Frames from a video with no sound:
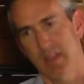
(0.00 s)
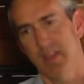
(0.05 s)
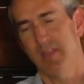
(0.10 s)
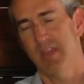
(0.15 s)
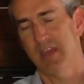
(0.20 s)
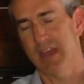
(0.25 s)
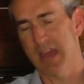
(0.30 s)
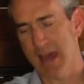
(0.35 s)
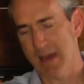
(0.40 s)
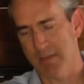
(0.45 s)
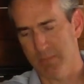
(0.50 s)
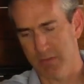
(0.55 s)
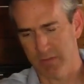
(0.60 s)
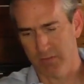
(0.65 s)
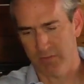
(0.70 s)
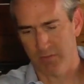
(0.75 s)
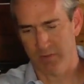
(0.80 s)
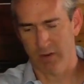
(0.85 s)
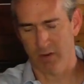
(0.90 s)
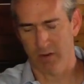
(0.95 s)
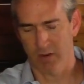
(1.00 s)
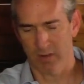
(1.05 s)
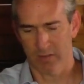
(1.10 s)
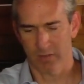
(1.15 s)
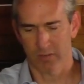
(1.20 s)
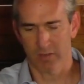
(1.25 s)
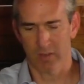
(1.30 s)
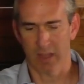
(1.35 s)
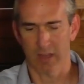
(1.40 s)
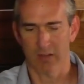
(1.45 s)
the atmosphere is
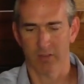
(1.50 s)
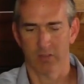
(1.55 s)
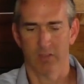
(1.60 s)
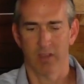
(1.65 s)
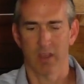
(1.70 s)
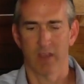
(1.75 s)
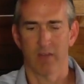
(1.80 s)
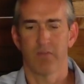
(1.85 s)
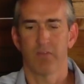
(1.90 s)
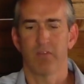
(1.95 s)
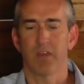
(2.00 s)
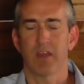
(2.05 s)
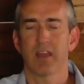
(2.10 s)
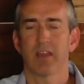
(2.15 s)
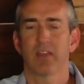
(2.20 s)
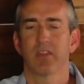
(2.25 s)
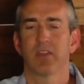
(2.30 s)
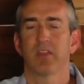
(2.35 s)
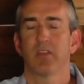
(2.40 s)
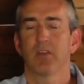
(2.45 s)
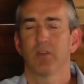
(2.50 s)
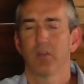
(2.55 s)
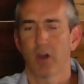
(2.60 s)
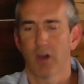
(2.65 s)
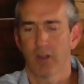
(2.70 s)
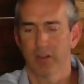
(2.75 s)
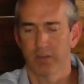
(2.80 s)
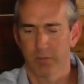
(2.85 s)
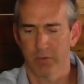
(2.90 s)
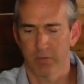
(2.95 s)
such that faith,
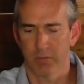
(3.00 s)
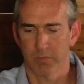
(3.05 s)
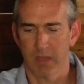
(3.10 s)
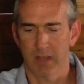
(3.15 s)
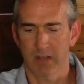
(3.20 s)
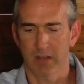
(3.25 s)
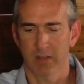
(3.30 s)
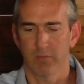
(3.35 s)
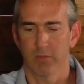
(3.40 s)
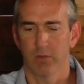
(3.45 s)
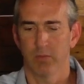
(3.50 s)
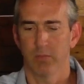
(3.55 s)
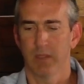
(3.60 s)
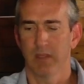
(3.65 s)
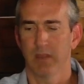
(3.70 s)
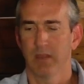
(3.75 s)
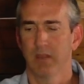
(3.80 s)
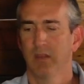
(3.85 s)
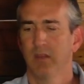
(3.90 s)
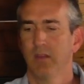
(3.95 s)
God's perspective, will be